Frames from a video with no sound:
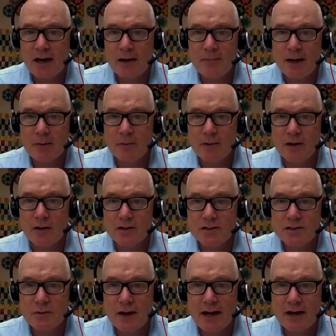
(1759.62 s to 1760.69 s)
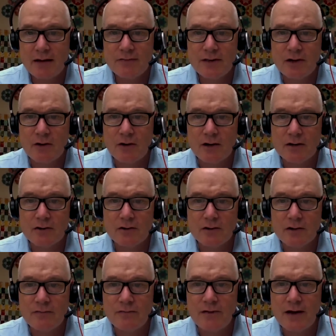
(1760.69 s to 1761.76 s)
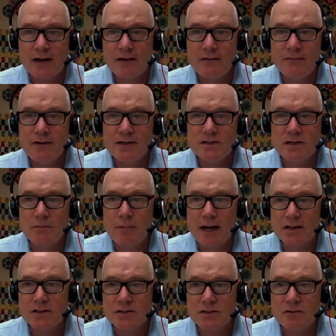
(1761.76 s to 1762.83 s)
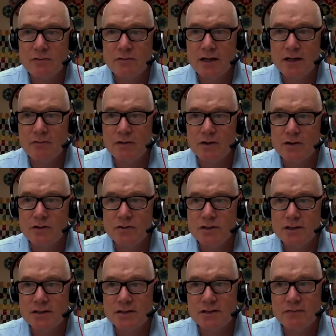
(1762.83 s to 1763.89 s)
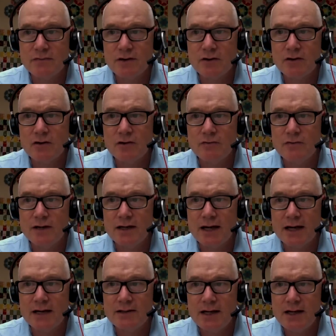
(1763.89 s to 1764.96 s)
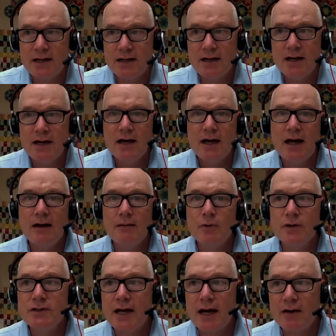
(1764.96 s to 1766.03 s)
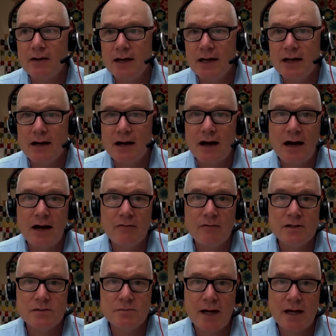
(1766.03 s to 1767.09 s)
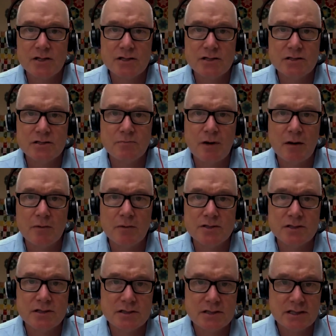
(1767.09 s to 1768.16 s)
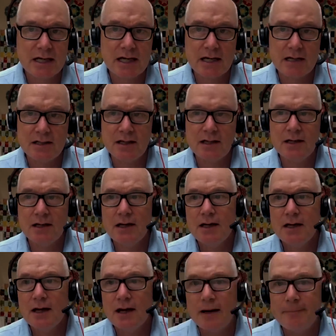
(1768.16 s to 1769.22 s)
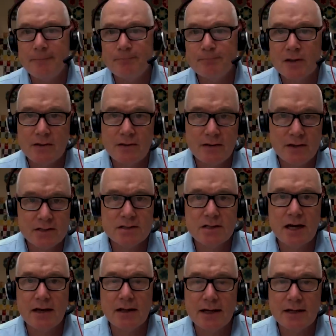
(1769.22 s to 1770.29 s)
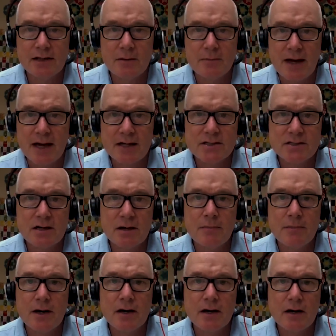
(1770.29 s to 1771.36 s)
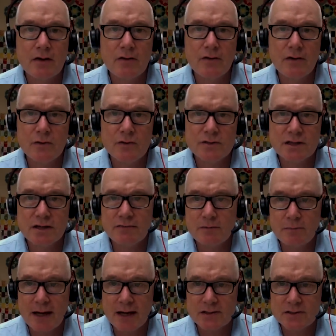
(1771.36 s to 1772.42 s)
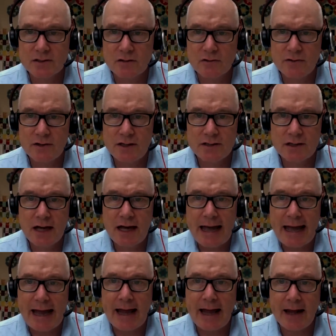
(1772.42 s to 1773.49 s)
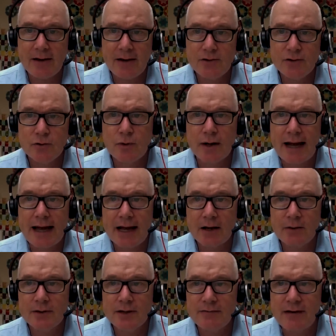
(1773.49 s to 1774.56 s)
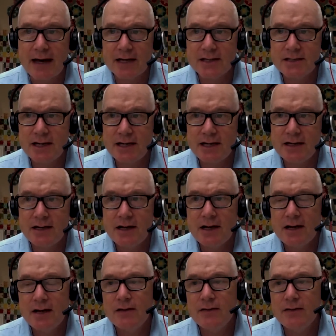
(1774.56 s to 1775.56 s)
Um, and we also have the article Effectiveness of Paxlovid in Reducing Severe COVID 19 and Mortality in High Risk Patients published in CID. Um, this I like the best. Among those given Paxlovid and who were adequately vaccinated,